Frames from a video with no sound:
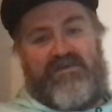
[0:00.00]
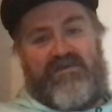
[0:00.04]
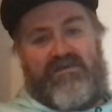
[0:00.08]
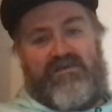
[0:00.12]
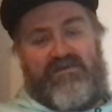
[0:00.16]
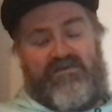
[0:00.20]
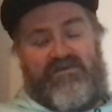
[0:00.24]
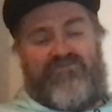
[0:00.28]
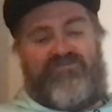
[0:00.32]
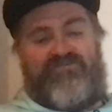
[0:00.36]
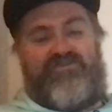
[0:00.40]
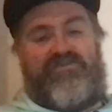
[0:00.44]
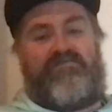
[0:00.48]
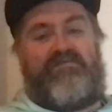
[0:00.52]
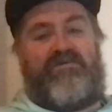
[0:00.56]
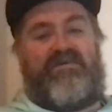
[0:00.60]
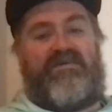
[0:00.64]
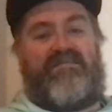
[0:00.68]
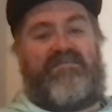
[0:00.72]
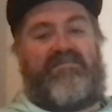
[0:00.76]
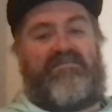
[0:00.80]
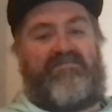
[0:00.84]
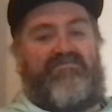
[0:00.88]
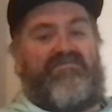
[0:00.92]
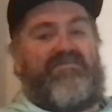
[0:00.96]

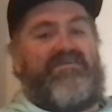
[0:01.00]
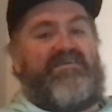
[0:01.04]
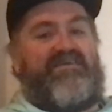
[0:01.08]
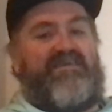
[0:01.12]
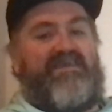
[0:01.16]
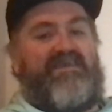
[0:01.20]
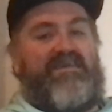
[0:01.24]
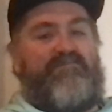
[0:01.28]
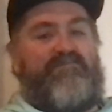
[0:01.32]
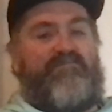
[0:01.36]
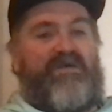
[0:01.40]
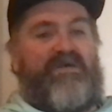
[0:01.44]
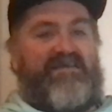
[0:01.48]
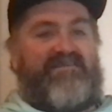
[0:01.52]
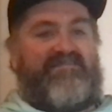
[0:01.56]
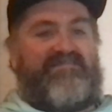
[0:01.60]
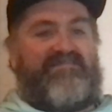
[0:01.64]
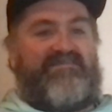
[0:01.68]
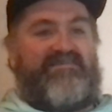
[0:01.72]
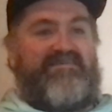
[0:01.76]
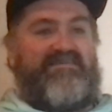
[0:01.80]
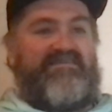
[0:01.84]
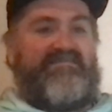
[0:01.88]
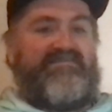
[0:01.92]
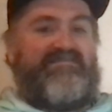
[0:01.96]
contributed 3 key
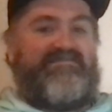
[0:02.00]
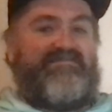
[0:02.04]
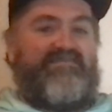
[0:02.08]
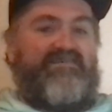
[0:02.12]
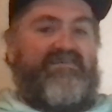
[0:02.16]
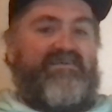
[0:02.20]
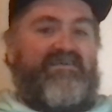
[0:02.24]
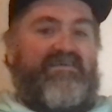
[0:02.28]
passes,